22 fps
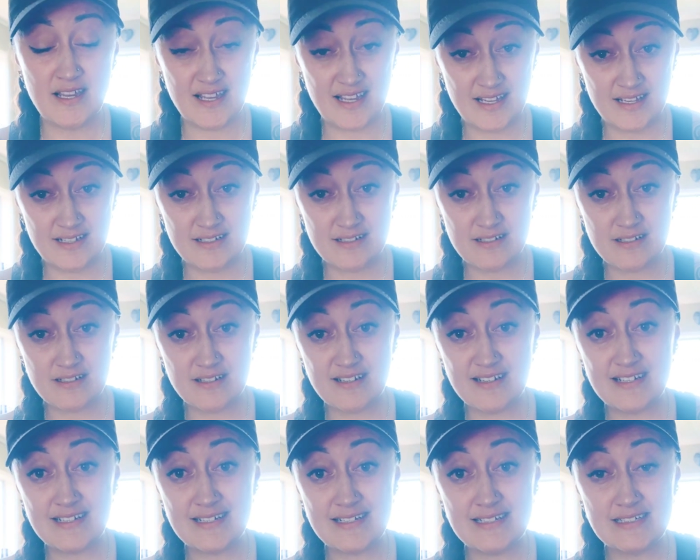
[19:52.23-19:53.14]
and
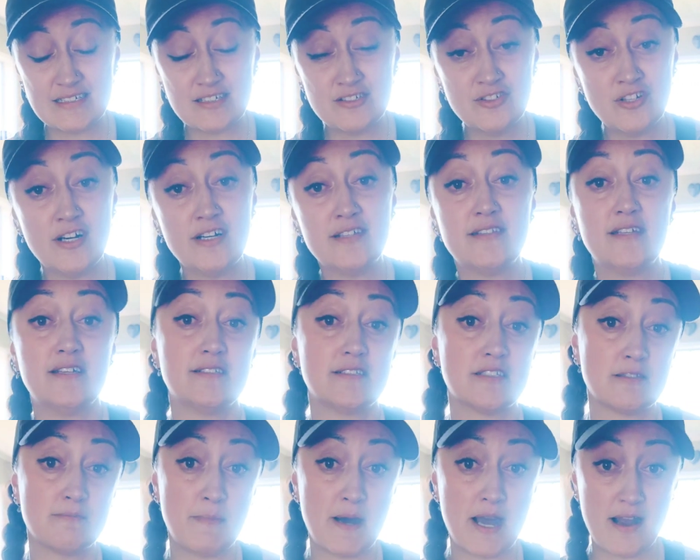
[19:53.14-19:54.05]
ignite that
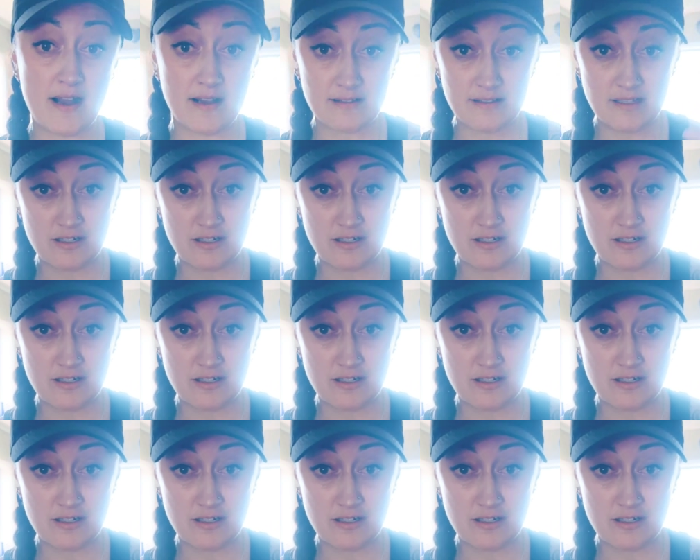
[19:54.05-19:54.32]
spark